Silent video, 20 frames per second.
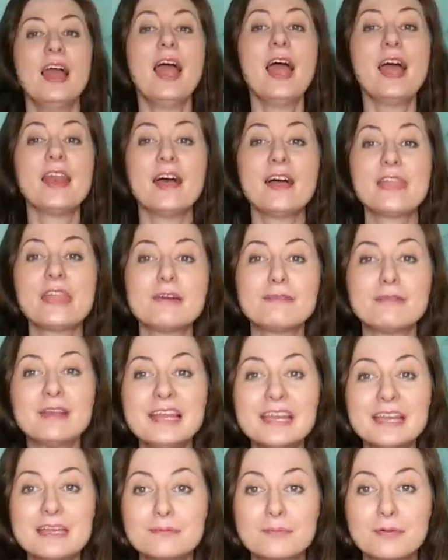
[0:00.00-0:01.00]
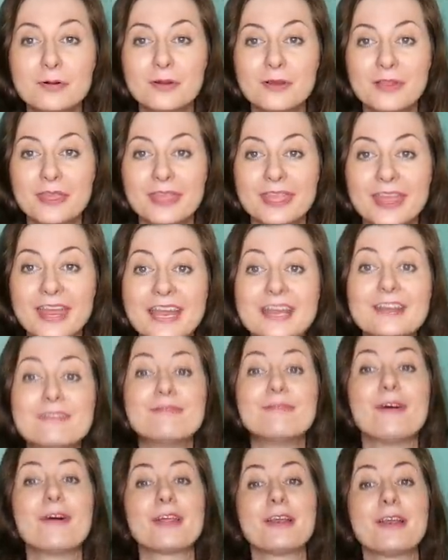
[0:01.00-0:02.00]
Another really important thing
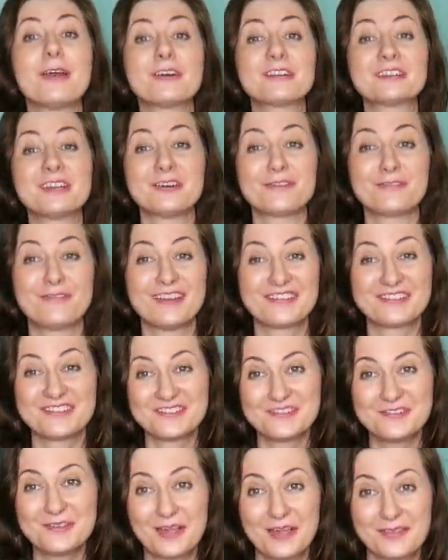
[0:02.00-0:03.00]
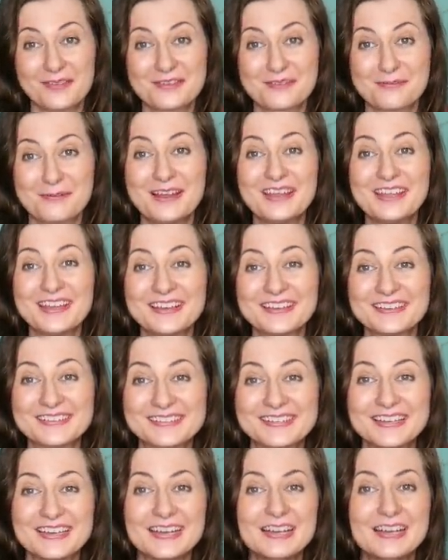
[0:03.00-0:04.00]
for the lockdown fashion 2020
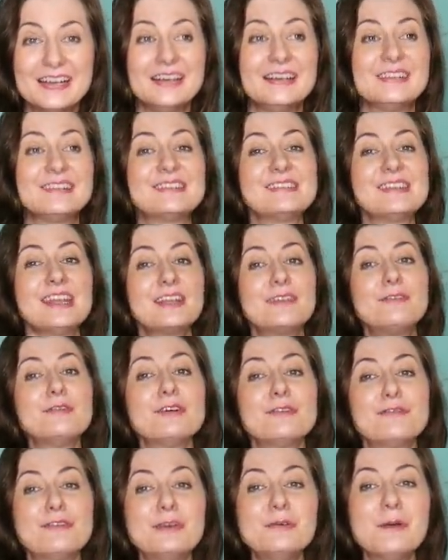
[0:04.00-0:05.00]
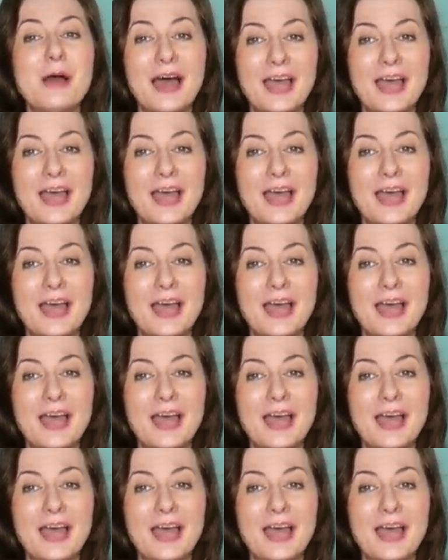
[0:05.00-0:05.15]
is stick to a few